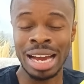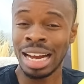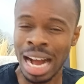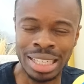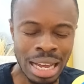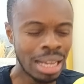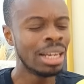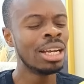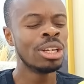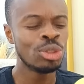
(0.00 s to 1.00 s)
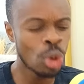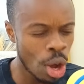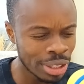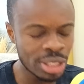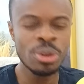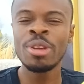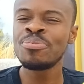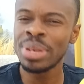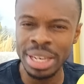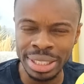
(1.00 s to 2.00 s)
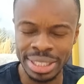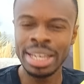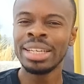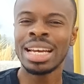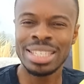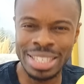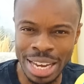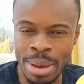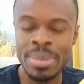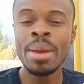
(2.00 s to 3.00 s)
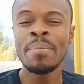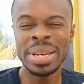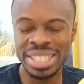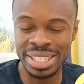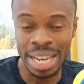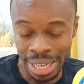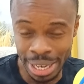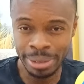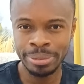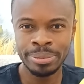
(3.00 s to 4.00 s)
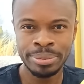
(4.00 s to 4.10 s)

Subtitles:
Ghana, don't repeat the same mistake.